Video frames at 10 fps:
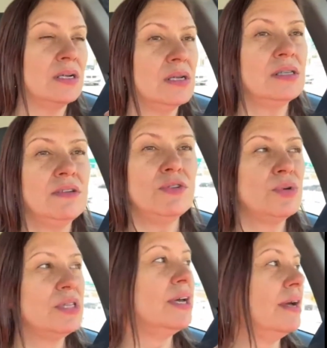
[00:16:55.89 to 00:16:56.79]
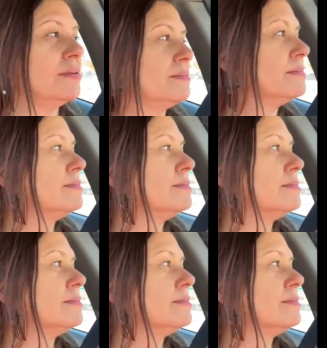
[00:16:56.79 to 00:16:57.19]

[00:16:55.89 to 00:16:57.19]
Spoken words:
And I'll leave you with that.